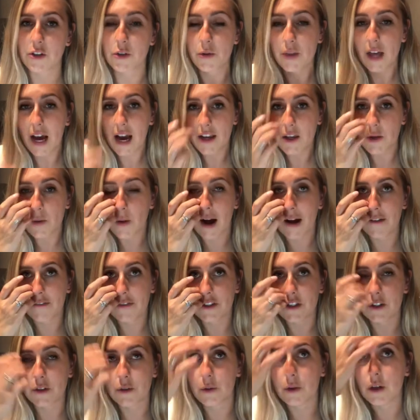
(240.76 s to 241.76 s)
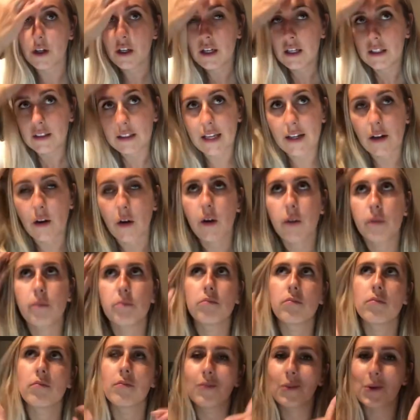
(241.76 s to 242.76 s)
that. You have to
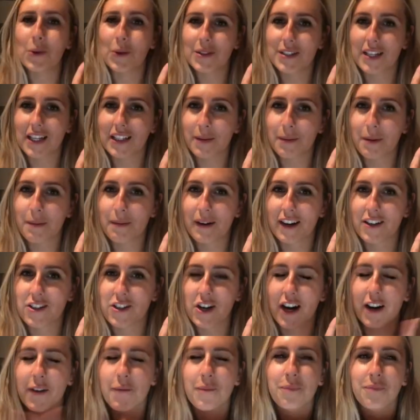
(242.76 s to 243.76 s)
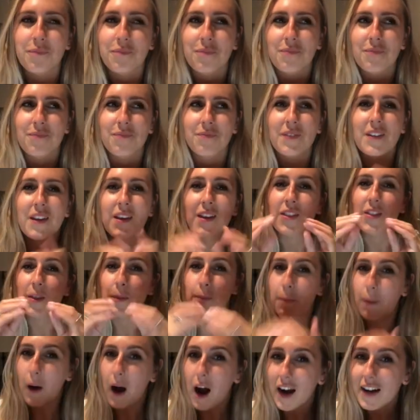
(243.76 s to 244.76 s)
hold on, let me backtrack. The
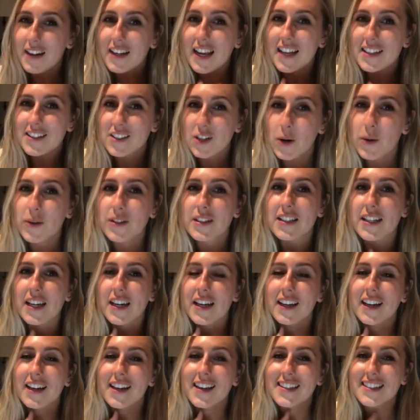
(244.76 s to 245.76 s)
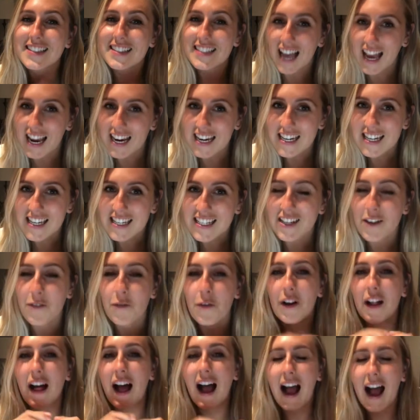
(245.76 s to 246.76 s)
podcast hosting site
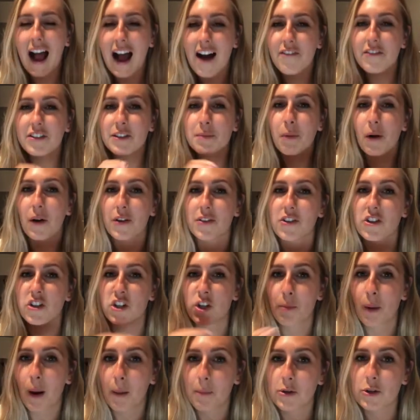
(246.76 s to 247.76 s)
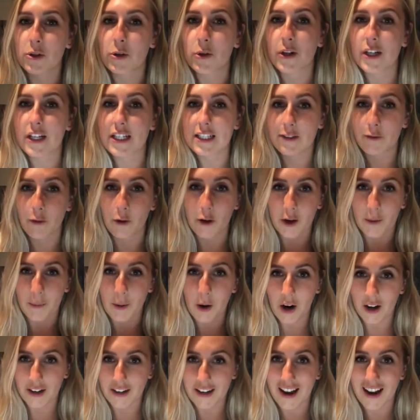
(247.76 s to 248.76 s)
will have sponsorship opportunities for your
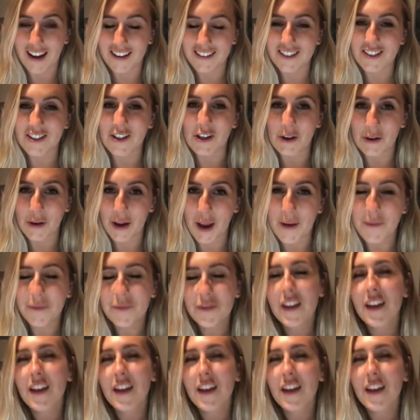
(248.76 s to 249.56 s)
podcast, okay?